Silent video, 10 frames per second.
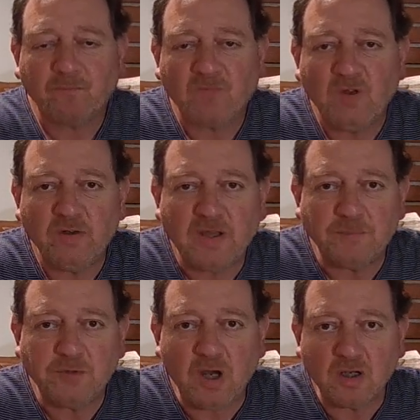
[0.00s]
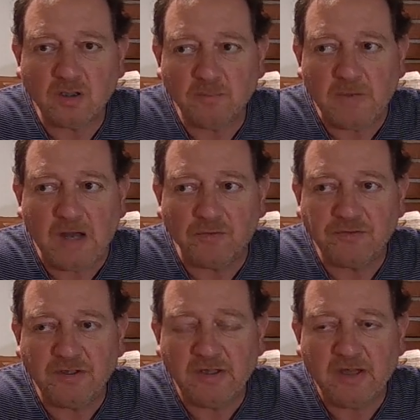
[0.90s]
he kept talking
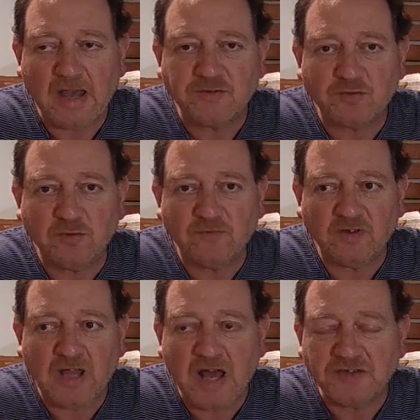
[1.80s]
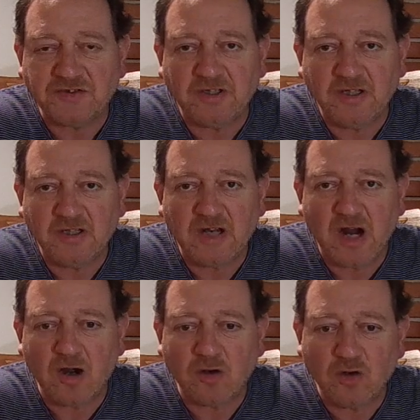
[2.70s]
about the extra velocity and
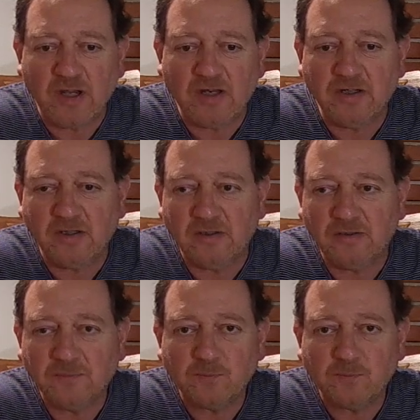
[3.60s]
harder hitting,